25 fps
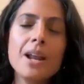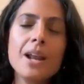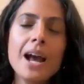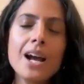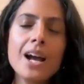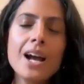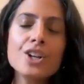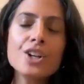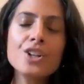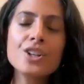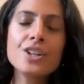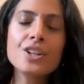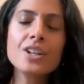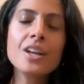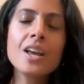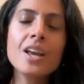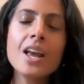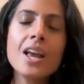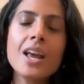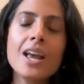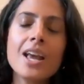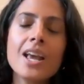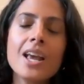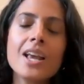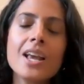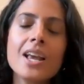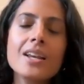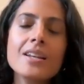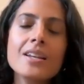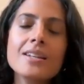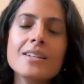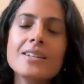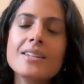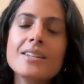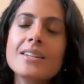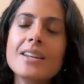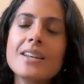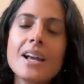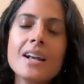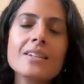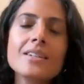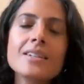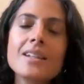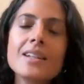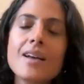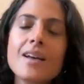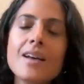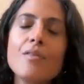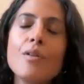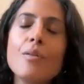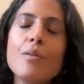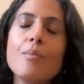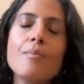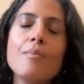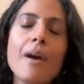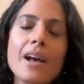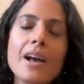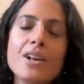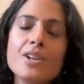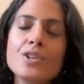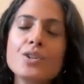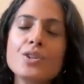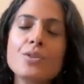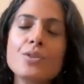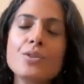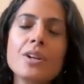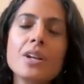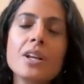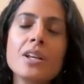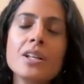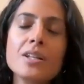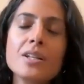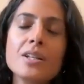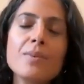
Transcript: but actually it is next level mastery